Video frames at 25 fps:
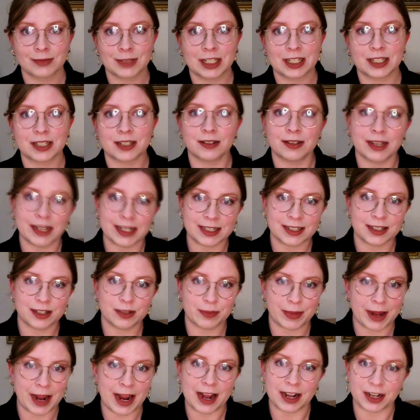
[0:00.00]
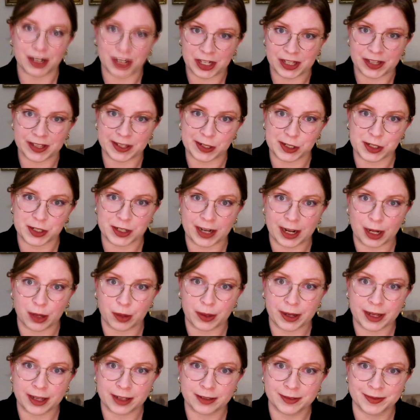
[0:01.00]
So let's unpack all this, shall
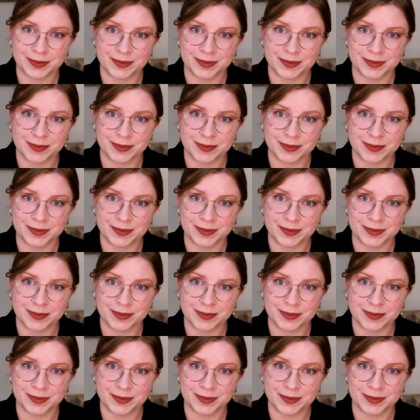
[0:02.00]
we?